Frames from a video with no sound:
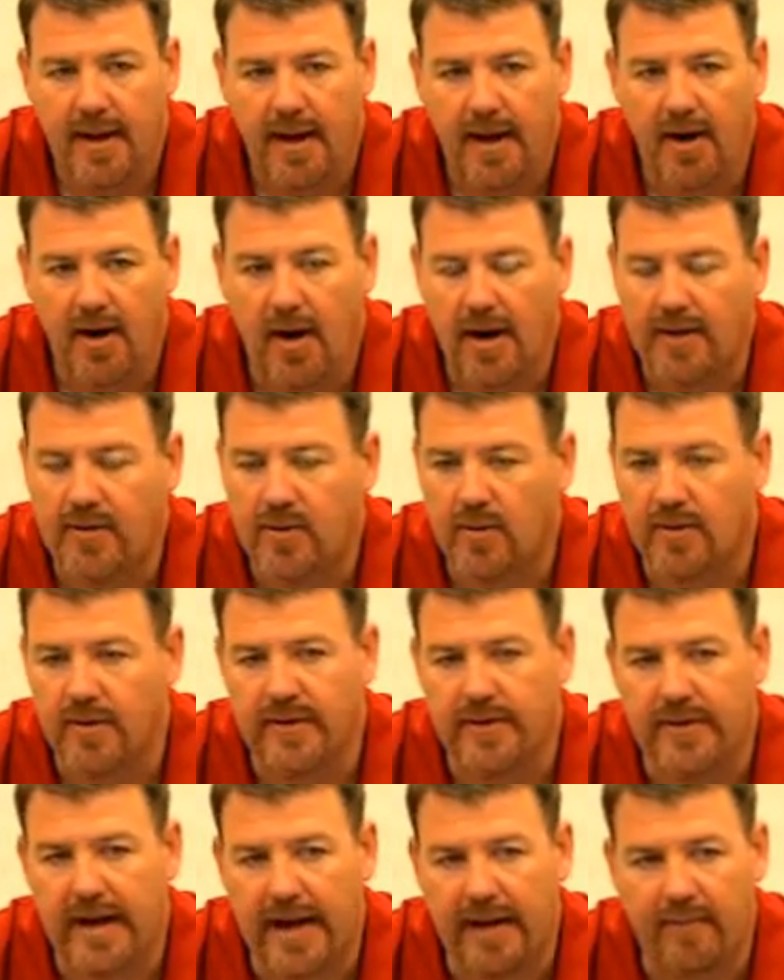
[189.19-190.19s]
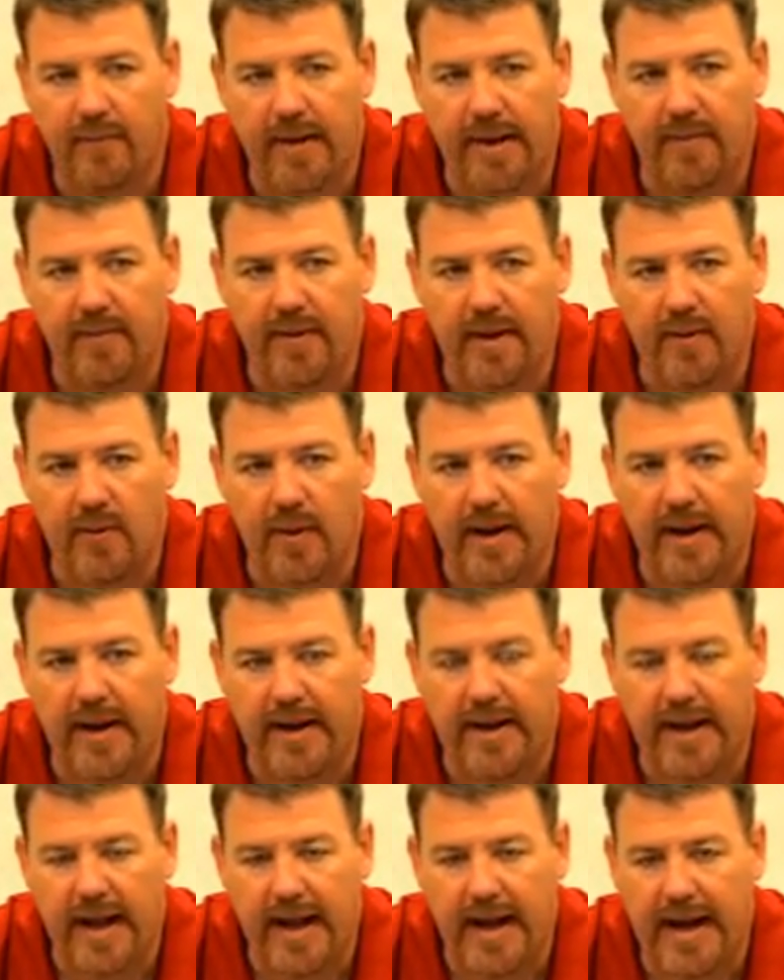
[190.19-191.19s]
You know, I told the team we
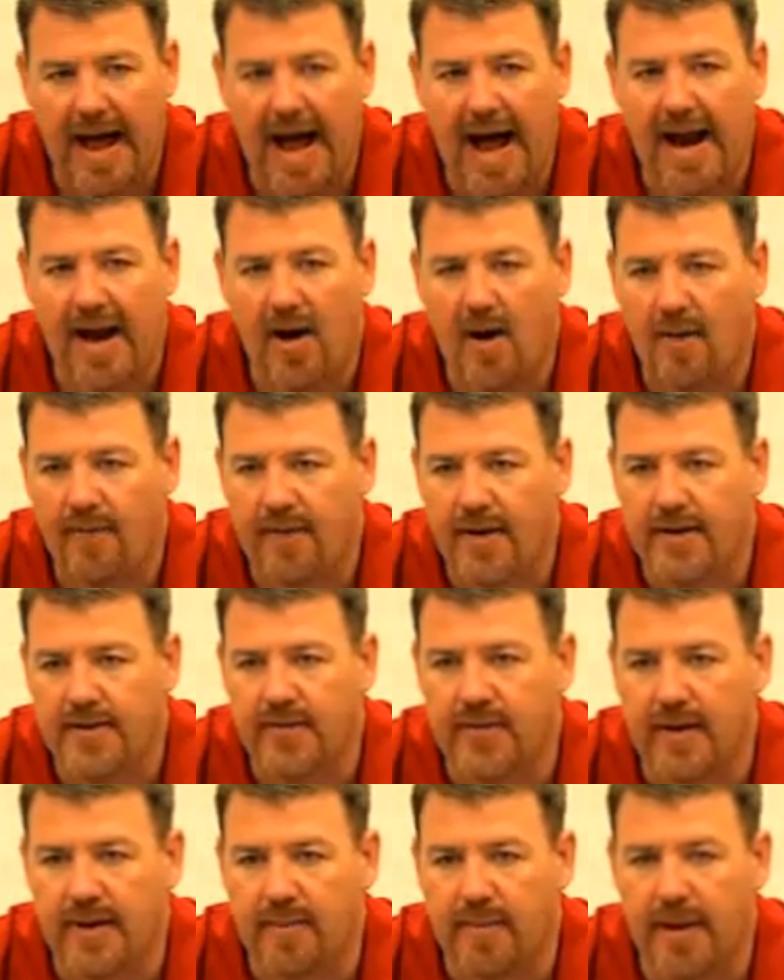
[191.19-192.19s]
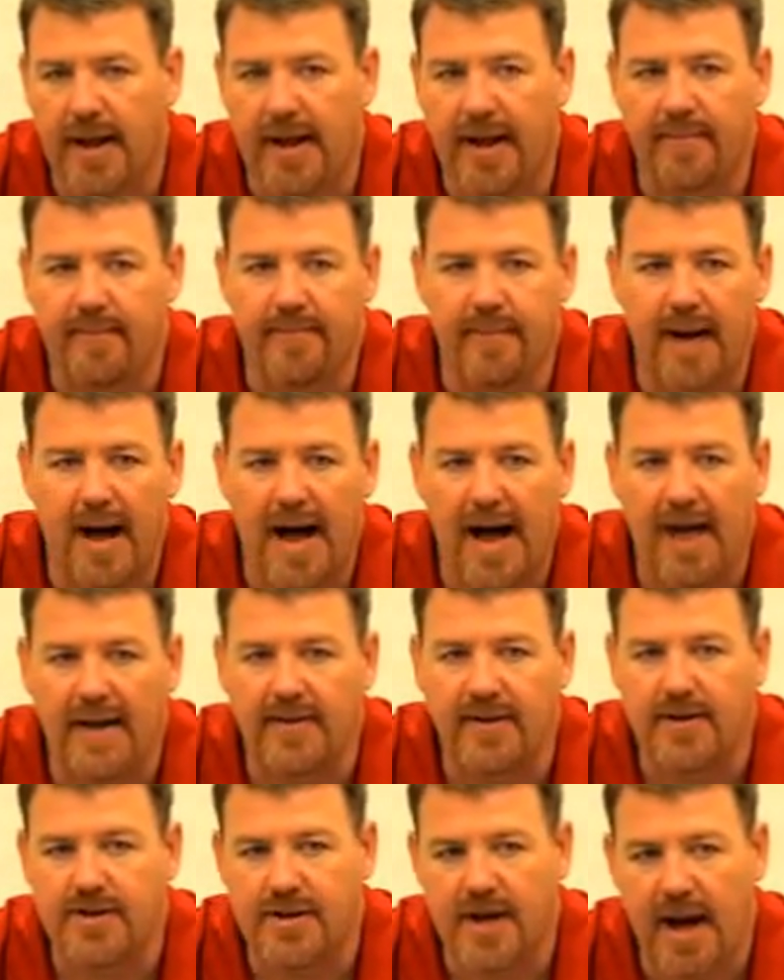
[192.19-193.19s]
cannot offensively play
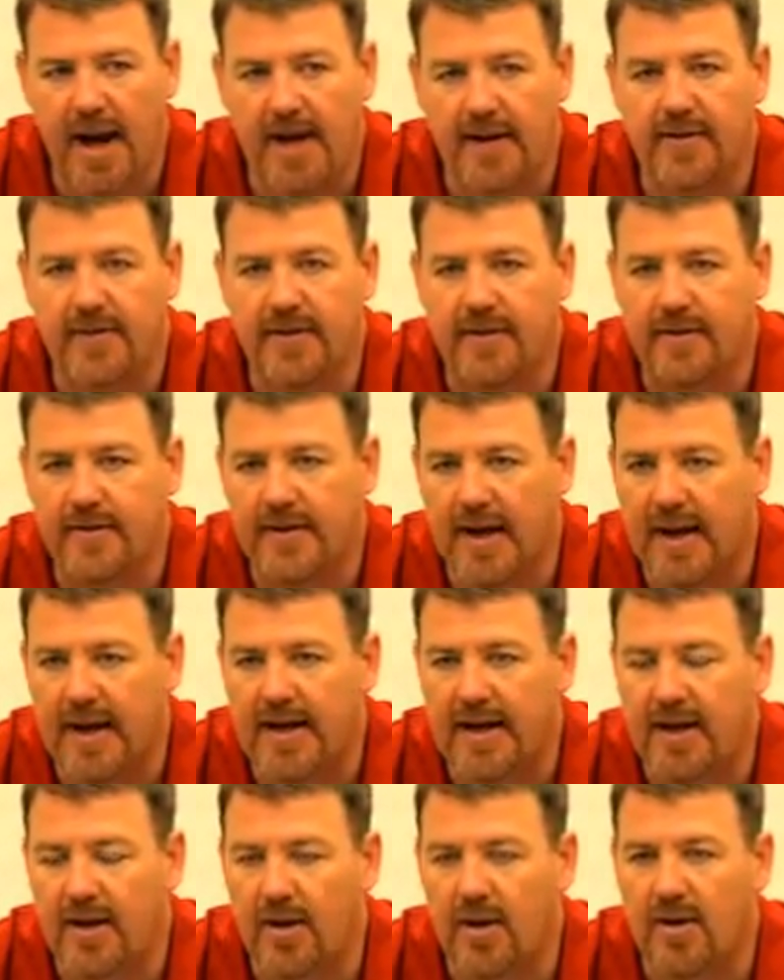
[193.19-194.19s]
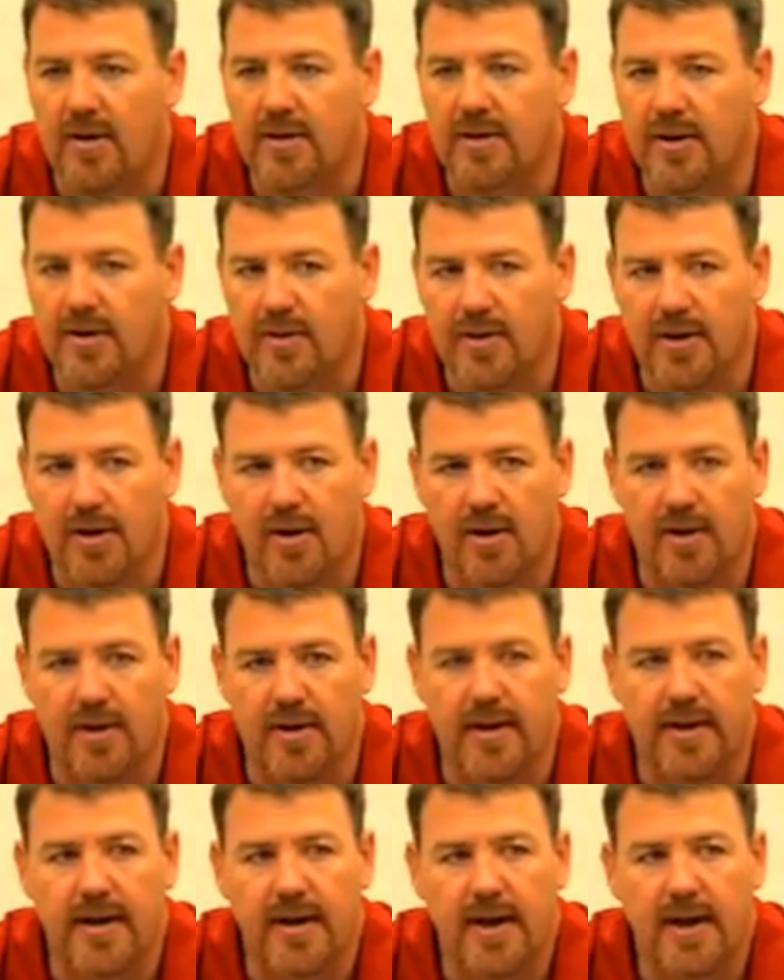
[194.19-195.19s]
behind the chains in second and long, third and
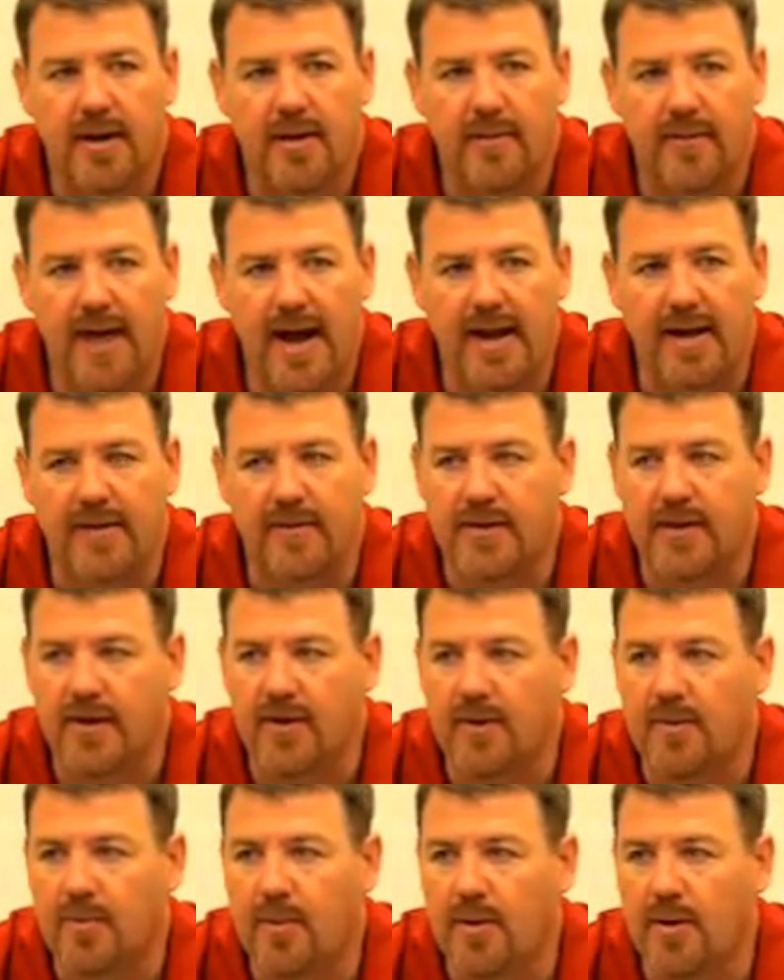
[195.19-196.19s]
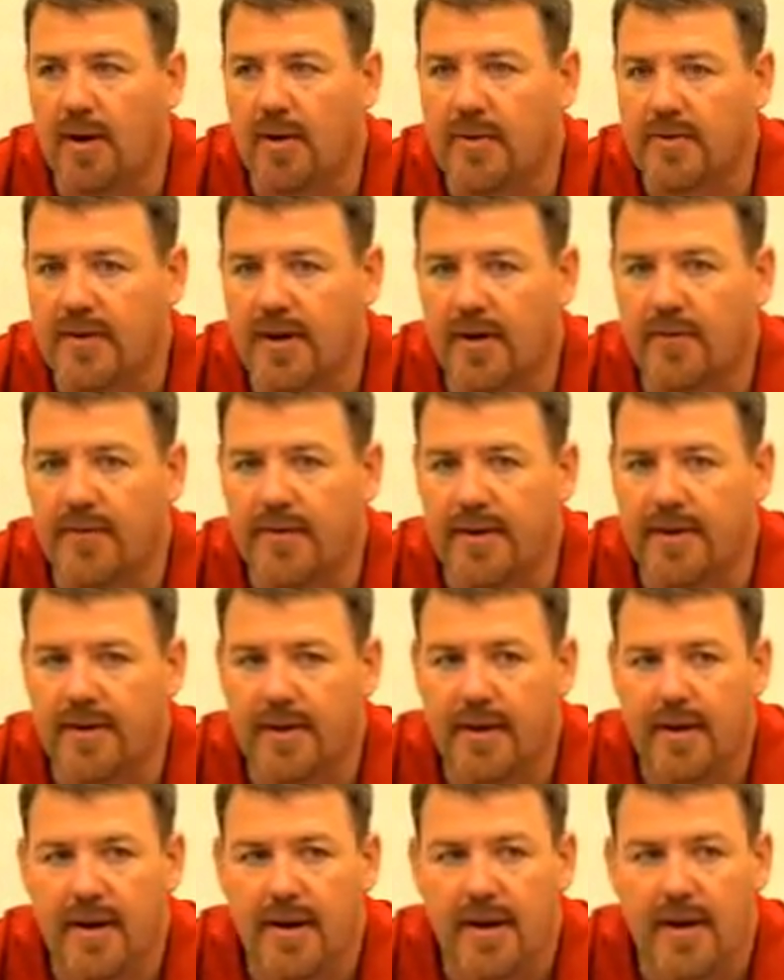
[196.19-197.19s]
long. We've got to continue to put ourselves
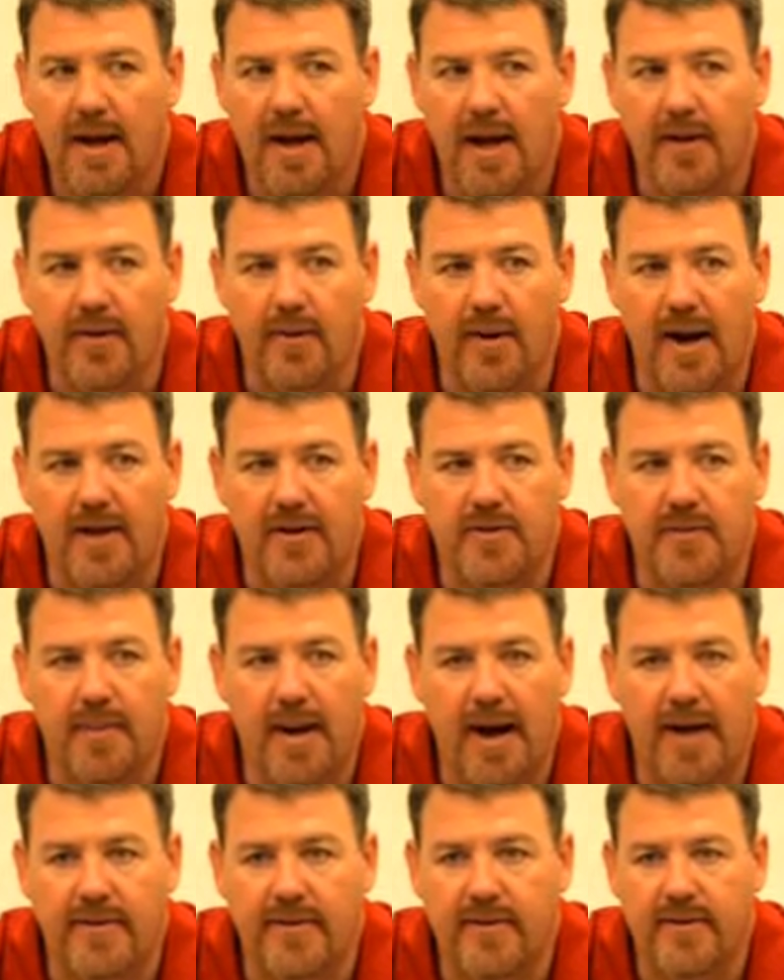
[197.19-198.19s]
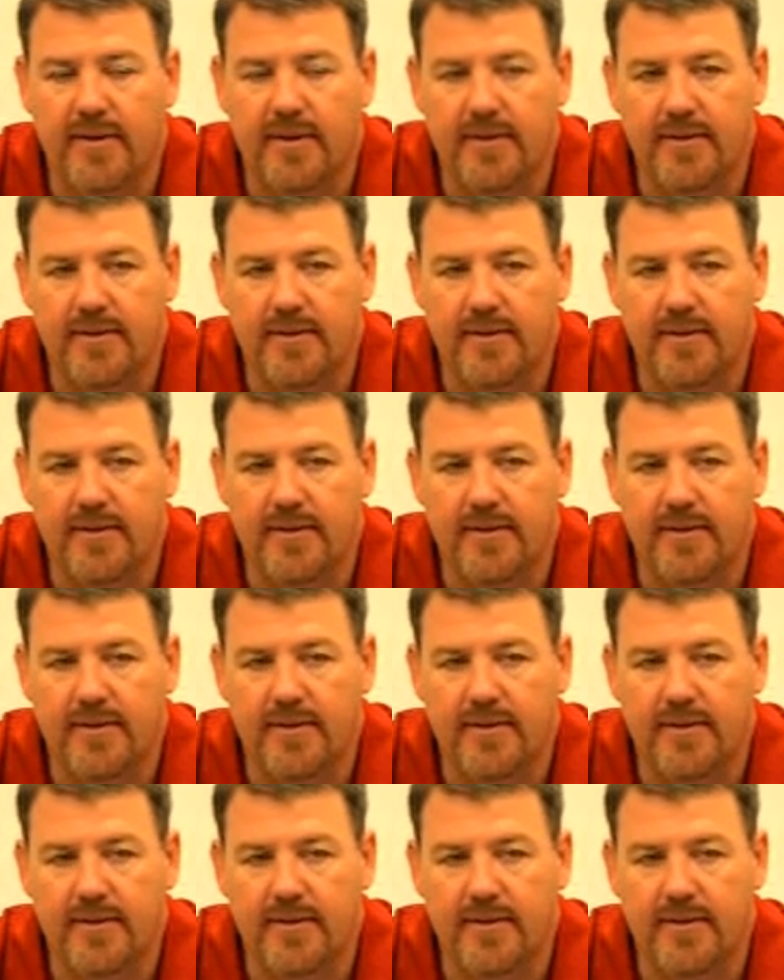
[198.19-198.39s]
in the right spots.